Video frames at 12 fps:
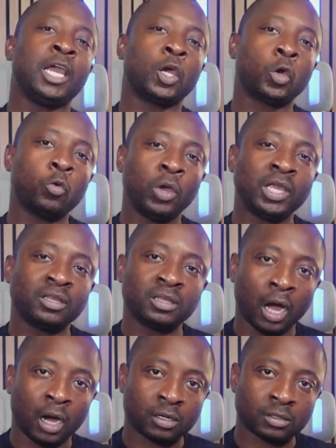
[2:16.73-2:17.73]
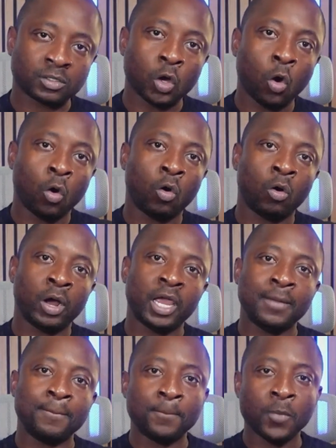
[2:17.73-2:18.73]
a quick task or
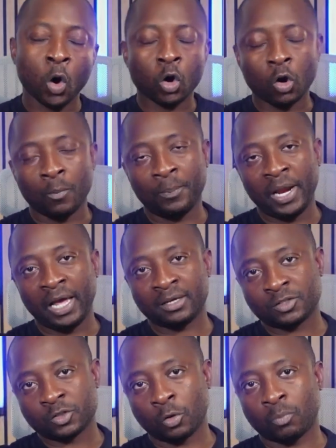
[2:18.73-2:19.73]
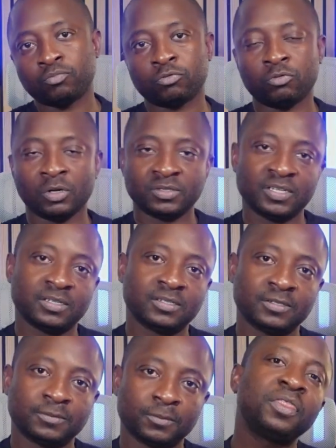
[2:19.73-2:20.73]
a more complex
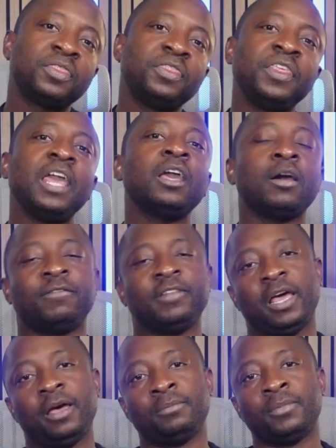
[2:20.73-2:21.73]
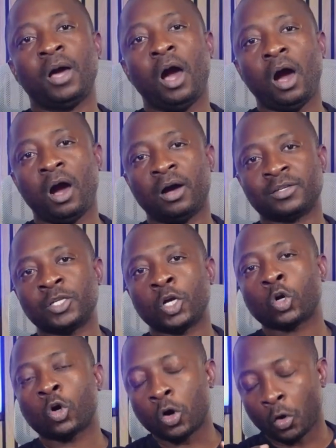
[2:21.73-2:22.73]
sub-process. Think of them as the
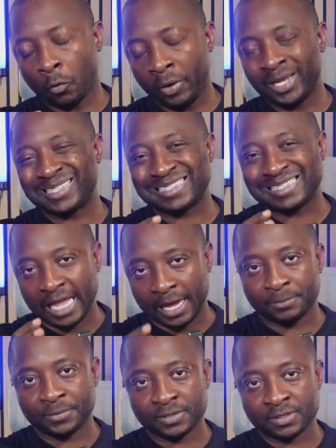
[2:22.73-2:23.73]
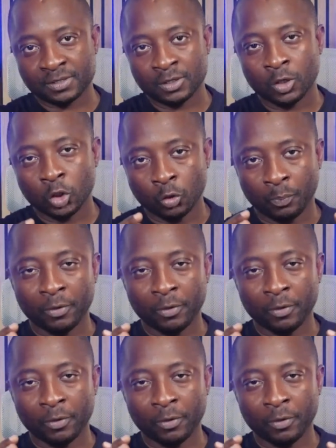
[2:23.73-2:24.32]
concrete steps you